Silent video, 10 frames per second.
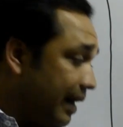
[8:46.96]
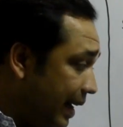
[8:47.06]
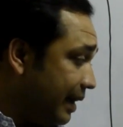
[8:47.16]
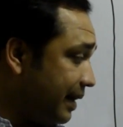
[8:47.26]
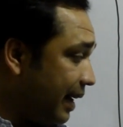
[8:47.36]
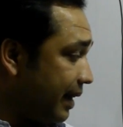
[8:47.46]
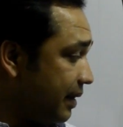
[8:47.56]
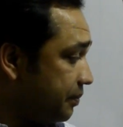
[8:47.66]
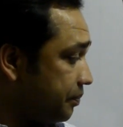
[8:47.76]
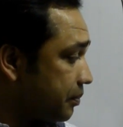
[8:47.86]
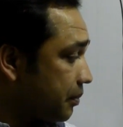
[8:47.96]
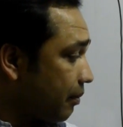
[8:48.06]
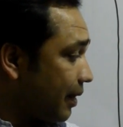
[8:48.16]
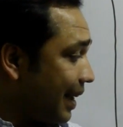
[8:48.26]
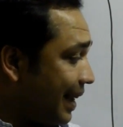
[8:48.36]
And then
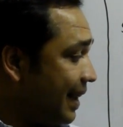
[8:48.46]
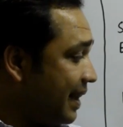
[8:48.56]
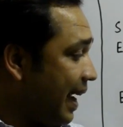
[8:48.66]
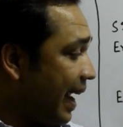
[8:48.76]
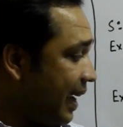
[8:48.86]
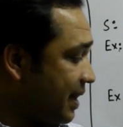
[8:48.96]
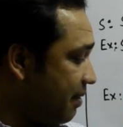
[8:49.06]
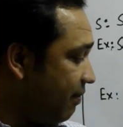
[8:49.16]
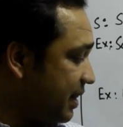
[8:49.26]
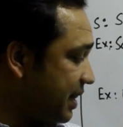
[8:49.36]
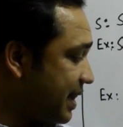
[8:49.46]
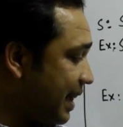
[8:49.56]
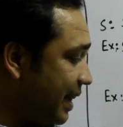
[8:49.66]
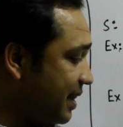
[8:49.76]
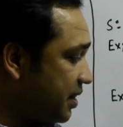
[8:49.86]
he had
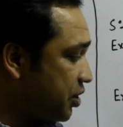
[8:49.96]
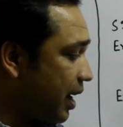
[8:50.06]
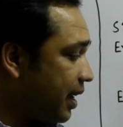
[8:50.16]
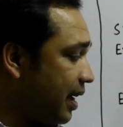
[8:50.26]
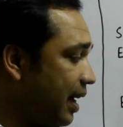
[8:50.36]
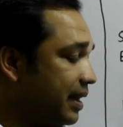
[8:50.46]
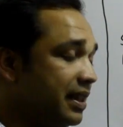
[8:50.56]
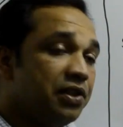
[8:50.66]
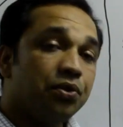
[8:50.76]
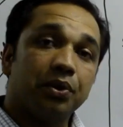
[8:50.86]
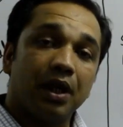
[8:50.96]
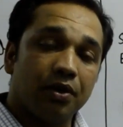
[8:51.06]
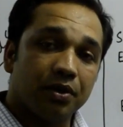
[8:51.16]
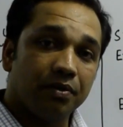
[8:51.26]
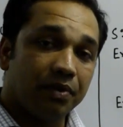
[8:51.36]
visited China in
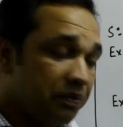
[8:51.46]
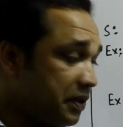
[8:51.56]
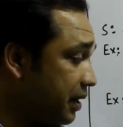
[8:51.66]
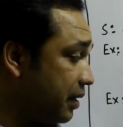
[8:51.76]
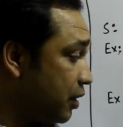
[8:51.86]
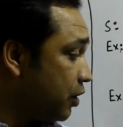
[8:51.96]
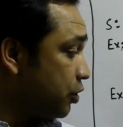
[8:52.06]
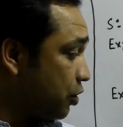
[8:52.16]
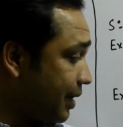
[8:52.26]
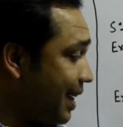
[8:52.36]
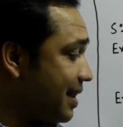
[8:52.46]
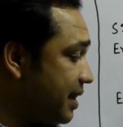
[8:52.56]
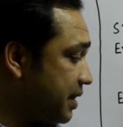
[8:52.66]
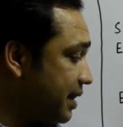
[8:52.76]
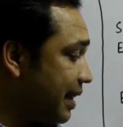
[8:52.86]
2015. So that
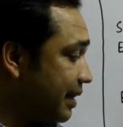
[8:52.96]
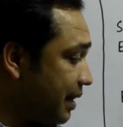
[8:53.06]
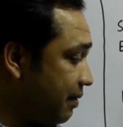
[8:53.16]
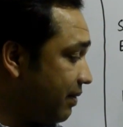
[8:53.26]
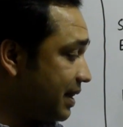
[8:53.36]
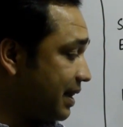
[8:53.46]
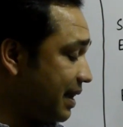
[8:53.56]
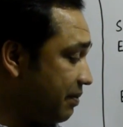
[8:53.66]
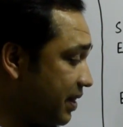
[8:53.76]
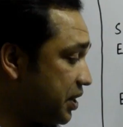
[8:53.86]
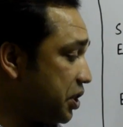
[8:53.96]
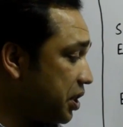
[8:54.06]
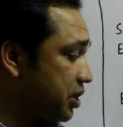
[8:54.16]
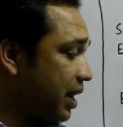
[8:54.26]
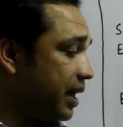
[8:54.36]
incident, that
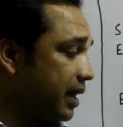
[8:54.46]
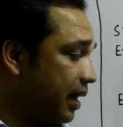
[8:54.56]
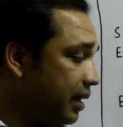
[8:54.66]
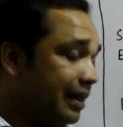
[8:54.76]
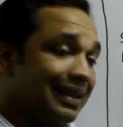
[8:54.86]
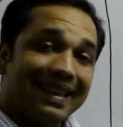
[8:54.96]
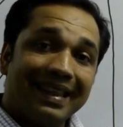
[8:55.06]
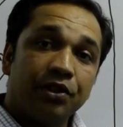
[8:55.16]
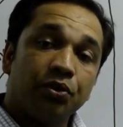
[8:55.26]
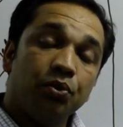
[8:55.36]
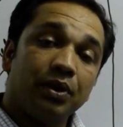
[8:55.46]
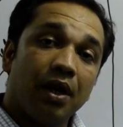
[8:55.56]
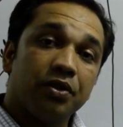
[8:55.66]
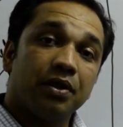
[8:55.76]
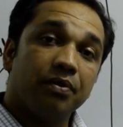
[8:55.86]
visiting China in
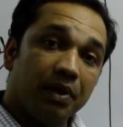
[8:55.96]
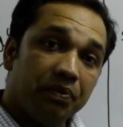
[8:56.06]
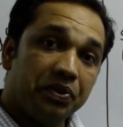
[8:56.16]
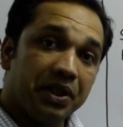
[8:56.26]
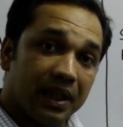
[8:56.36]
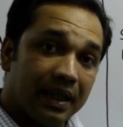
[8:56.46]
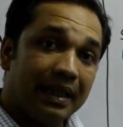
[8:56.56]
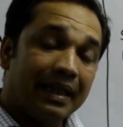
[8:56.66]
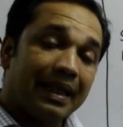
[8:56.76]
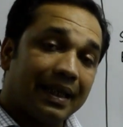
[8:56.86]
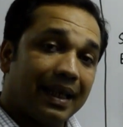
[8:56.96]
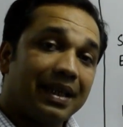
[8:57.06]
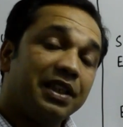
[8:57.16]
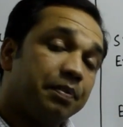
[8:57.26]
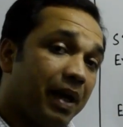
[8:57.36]
2015,
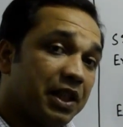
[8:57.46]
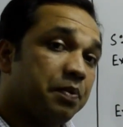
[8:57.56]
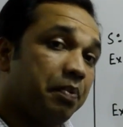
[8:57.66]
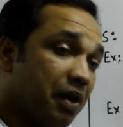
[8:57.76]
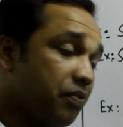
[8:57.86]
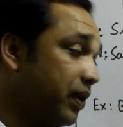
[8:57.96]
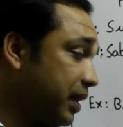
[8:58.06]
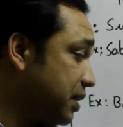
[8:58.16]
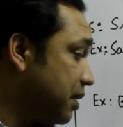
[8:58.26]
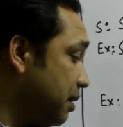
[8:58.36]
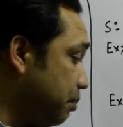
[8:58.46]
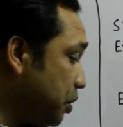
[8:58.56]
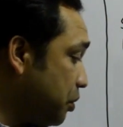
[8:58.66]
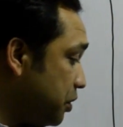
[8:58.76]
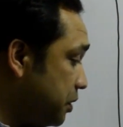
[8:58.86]
that is past perfect,
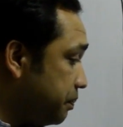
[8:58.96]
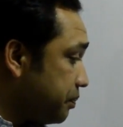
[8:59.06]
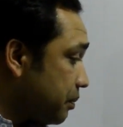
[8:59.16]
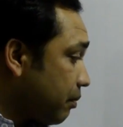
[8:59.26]
because